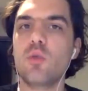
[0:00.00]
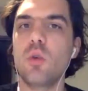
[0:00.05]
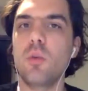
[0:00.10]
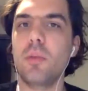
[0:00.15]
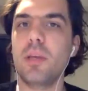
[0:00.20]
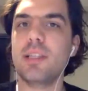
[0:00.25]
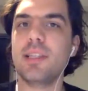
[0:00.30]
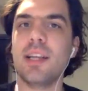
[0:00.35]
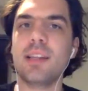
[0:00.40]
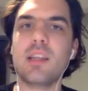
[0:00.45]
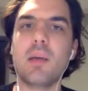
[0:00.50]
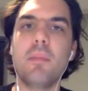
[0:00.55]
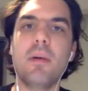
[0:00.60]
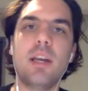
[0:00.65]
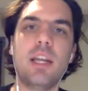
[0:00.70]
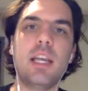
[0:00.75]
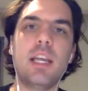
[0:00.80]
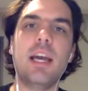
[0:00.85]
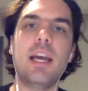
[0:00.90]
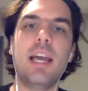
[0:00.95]
would be Santa
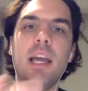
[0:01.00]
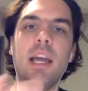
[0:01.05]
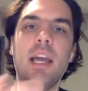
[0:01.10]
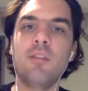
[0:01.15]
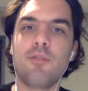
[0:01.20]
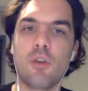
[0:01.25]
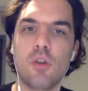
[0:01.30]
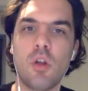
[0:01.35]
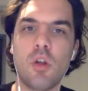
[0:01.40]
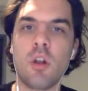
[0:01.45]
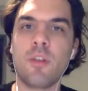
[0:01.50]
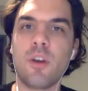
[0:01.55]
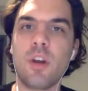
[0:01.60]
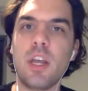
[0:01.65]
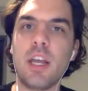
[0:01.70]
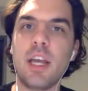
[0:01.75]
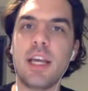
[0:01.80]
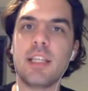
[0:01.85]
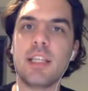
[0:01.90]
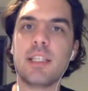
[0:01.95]
Maria in for
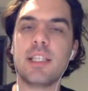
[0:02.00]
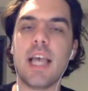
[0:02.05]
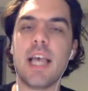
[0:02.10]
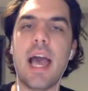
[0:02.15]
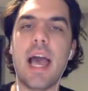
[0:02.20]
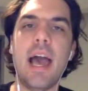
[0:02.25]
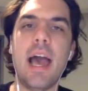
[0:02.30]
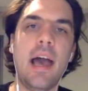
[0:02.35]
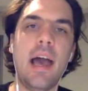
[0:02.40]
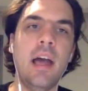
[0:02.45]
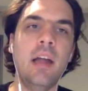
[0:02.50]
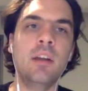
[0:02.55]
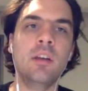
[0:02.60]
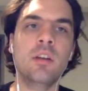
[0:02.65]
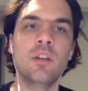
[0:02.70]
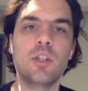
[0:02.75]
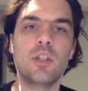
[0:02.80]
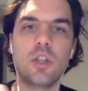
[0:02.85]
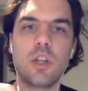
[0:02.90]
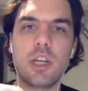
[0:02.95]
Rodriguez
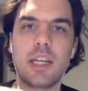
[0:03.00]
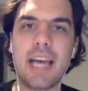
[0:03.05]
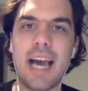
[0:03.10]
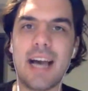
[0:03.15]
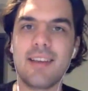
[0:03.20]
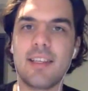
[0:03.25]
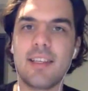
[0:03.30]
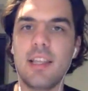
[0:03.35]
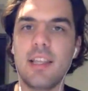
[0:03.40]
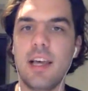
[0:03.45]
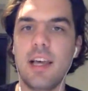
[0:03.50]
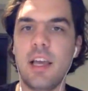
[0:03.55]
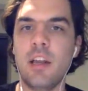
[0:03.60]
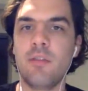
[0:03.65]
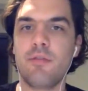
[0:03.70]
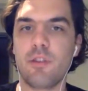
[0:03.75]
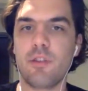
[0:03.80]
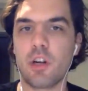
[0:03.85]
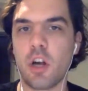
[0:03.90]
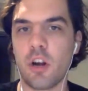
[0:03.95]
and Casada
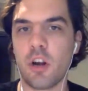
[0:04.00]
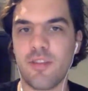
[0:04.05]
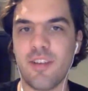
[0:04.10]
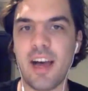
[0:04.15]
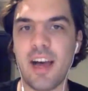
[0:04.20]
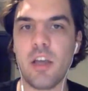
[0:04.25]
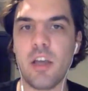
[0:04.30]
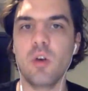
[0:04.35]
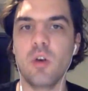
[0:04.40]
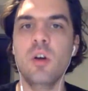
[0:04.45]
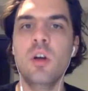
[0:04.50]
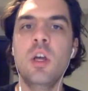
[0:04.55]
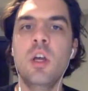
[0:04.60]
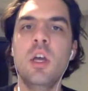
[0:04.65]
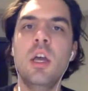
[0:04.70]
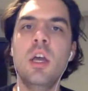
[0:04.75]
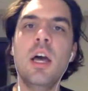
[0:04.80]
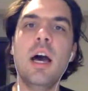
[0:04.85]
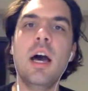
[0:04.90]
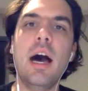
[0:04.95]
in for Carvalho.
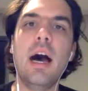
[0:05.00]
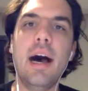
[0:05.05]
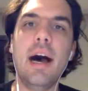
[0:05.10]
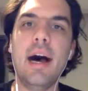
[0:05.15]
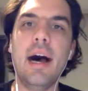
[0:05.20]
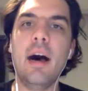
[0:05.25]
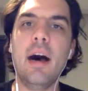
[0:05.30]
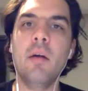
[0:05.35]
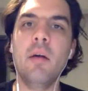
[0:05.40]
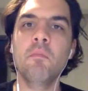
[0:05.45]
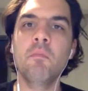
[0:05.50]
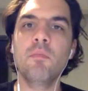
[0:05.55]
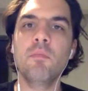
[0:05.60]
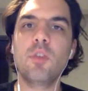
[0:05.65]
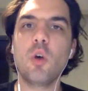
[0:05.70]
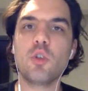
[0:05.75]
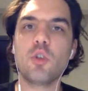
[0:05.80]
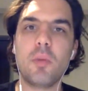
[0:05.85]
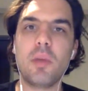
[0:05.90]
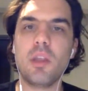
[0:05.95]

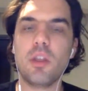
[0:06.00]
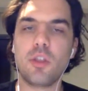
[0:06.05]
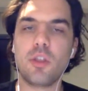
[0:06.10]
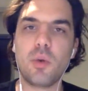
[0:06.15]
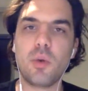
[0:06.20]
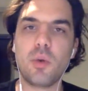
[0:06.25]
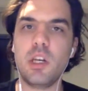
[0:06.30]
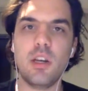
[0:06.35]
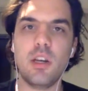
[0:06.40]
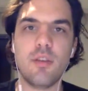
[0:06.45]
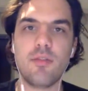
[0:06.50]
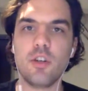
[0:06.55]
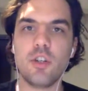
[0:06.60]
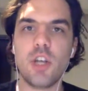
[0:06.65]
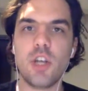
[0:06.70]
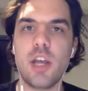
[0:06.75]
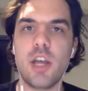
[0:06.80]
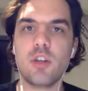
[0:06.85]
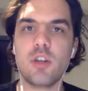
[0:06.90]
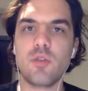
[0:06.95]
Those would be the 3 different
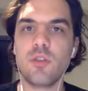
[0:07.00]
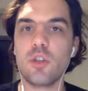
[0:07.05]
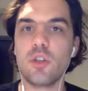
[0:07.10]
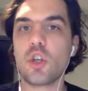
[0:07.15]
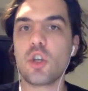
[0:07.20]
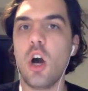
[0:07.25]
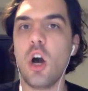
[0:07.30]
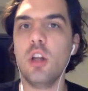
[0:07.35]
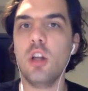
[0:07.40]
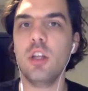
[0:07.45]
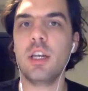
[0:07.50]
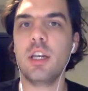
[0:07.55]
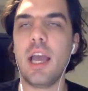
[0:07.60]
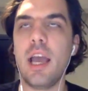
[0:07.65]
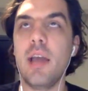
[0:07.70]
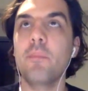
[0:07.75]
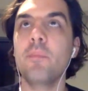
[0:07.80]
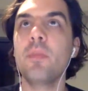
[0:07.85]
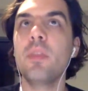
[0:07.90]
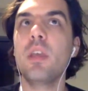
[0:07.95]
changes from the Scotland
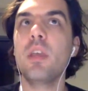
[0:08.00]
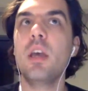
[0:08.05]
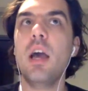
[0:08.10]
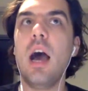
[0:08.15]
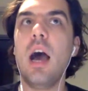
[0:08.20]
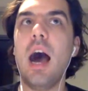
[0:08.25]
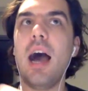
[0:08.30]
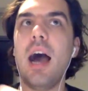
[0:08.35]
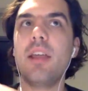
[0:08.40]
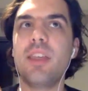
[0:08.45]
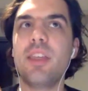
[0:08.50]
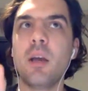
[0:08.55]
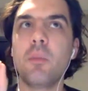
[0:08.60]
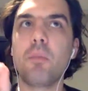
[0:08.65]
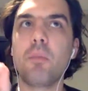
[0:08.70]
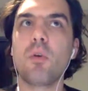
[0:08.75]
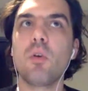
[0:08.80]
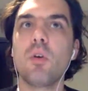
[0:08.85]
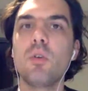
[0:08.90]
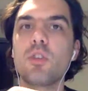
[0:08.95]
game. I think
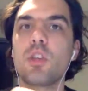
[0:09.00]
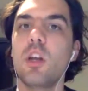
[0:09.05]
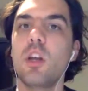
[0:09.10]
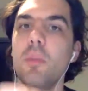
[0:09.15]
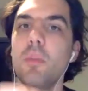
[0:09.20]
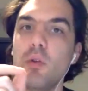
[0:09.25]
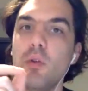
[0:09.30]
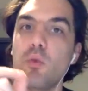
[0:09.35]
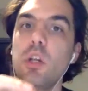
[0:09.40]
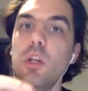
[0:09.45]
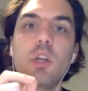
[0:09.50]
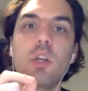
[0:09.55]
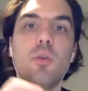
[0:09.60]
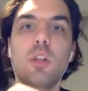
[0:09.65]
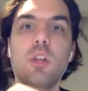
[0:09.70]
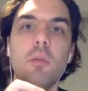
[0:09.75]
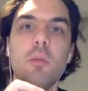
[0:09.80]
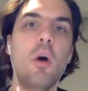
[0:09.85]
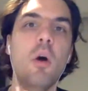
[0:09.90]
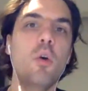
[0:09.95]
Peru is going to be really,
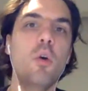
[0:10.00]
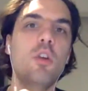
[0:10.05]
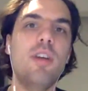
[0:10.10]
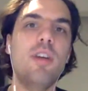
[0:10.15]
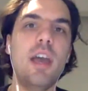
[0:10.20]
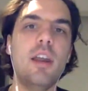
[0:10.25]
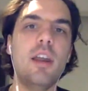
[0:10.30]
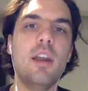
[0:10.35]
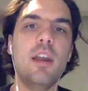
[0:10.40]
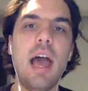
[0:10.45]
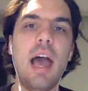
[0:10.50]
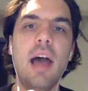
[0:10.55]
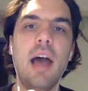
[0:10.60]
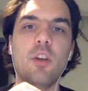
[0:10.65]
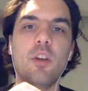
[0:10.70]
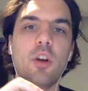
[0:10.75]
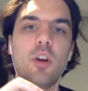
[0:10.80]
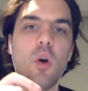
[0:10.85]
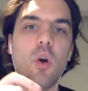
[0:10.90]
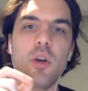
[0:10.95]
really motivated, and
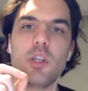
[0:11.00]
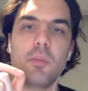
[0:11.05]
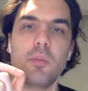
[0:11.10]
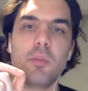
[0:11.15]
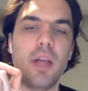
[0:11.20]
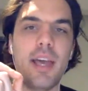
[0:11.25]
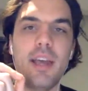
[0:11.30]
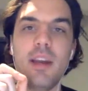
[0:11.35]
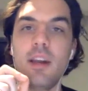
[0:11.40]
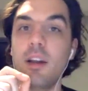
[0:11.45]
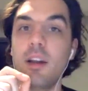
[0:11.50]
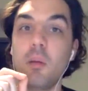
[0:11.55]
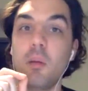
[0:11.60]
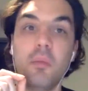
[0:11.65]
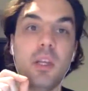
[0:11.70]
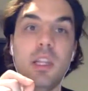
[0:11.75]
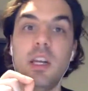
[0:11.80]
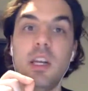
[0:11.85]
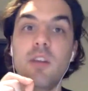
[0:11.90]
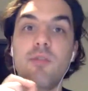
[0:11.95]
they're going to play it at a
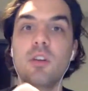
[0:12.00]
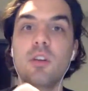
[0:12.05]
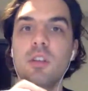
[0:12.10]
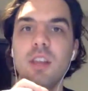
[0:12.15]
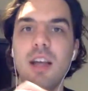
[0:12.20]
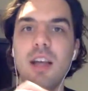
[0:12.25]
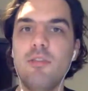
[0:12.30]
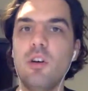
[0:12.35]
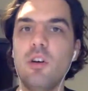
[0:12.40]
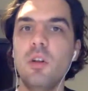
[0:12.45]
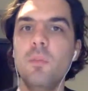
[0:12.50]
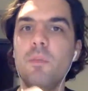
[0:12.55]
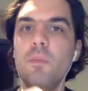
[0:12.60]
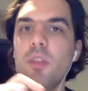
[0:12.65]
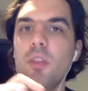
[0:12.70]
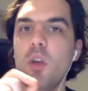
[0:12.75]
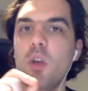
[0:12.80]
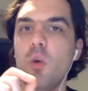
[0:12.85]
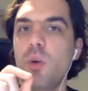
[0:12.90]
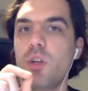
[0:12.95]
completely different level,
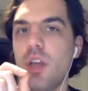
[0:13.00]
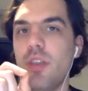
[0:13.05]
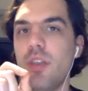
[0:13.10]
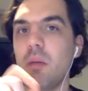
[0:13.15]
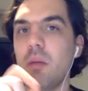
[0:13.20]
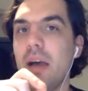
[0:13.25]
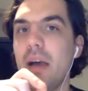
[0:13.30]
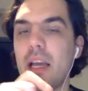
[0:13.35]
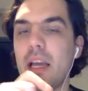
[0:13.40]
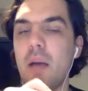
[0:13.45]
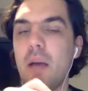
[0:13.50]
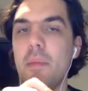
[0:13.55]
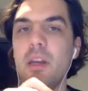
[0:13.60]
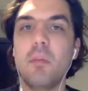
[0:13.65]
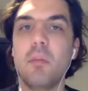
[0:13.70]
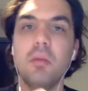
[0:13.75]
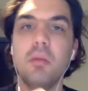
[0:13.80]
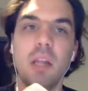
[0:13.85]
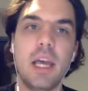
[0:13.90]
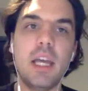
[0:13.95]
which I think might come
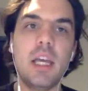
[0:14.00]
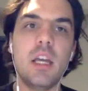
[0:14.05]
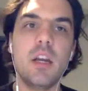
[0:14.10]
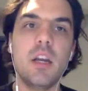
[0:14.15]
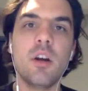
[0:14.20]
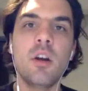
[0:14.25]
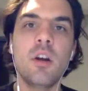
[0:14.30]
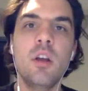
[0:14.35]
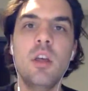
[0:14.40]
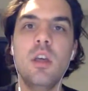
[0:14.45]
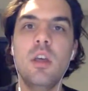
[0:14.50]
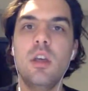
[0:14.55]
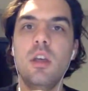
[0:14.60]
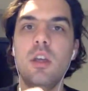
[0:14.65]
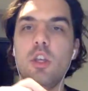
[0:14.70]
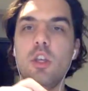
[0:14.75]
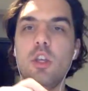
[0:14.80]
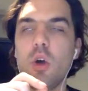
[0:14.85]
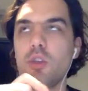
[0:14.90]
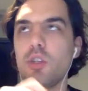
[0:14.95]
into play here.
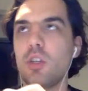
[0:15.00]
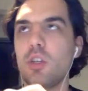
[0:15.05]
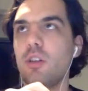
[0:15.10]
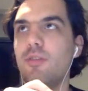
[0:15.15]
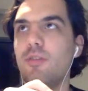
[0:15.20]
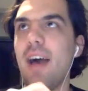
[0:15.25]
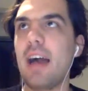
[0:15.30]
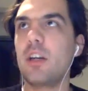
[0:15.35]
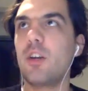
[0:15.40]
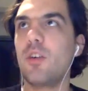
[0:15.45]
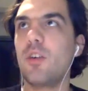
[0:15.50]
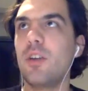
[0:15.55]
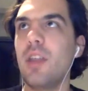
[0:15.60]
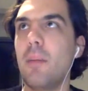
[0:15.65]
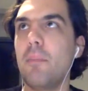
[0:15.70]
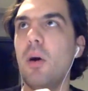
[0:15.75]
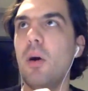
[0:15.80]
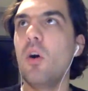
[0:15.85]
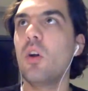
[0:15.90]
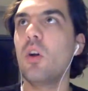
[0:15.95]
You also have to factor in
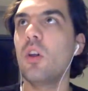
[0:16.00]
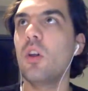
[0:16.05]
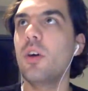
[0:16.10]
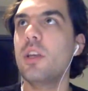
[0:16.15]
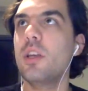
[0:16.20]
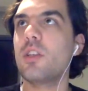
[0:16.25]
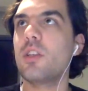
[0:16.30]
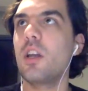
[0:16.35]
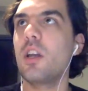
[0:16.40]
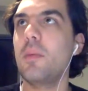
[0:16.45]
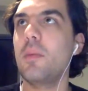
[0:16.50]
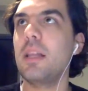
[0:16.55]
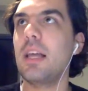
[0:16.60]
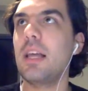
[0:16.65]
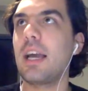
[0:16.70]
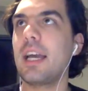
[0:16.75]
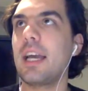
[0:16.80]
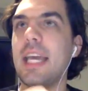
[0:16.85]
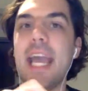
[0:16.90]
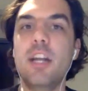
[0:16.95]
that Paolo is going to be like
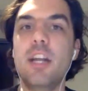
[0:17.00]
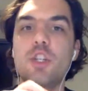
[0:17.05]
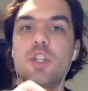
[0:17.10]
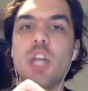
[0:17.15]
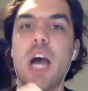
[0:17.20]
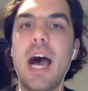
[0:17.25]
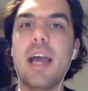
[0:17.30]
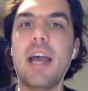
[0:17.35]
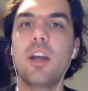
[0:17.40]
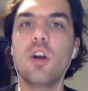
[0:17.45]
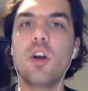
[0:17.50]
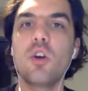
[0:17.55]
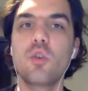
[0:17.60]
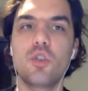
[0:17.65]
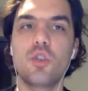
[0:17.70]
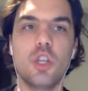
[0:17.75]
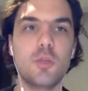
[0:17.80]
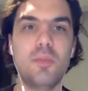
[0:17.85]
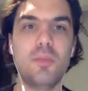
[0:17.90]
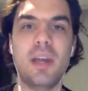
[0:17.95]
a caged tiger
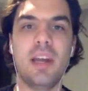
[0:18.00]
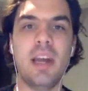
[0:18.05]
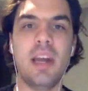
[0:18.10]
who's just been